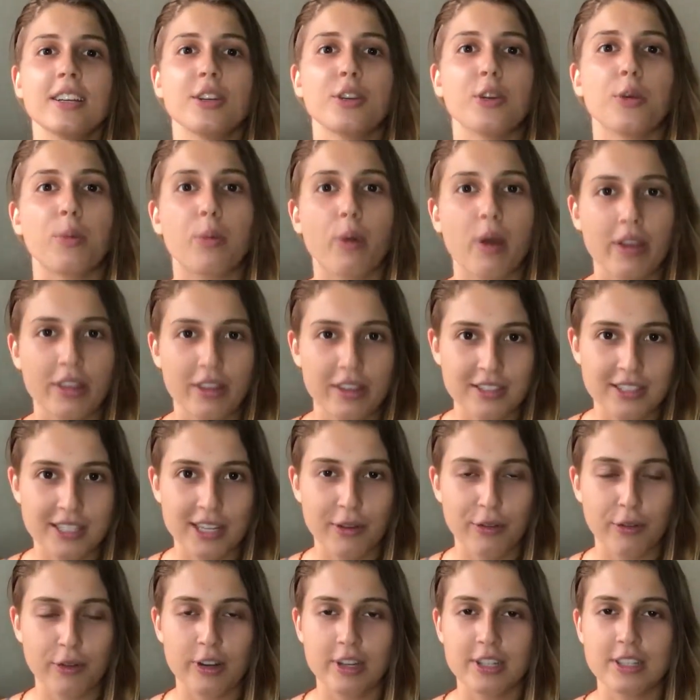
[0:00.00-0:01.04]
your breath is
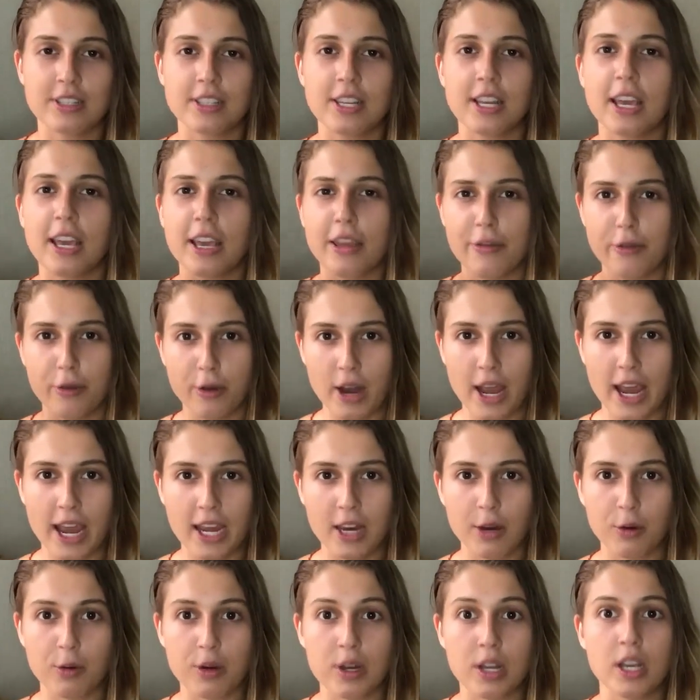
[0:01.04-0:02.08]
different. If you're
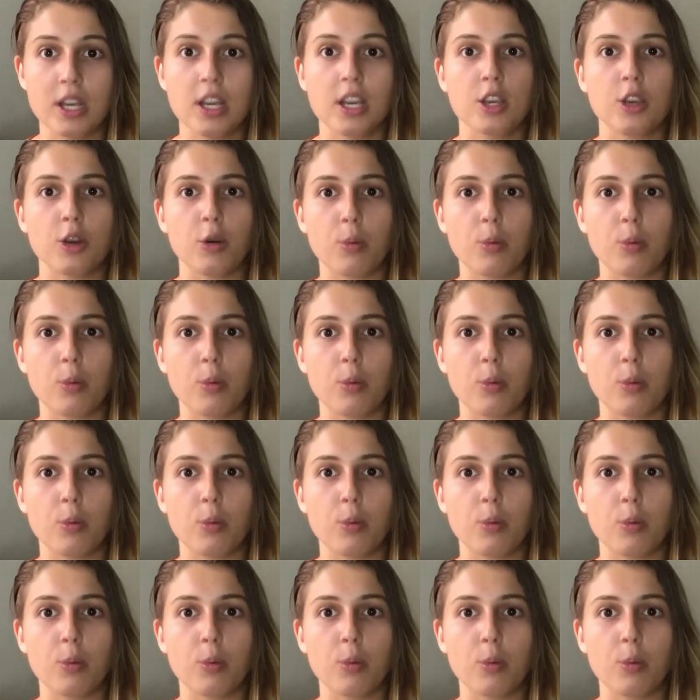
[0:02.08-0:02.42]
angry,